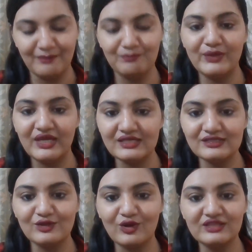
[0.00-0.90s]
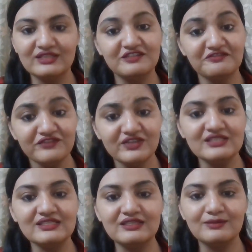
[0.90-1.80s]
based on the
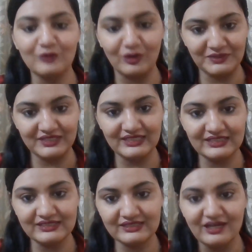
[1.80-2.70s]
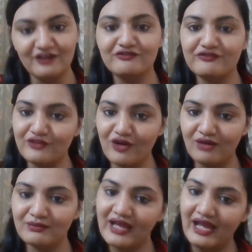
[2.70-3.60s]
difference in the properties
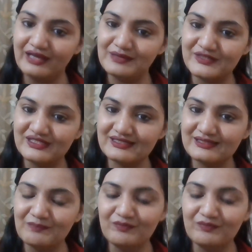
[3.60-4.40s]
from animals.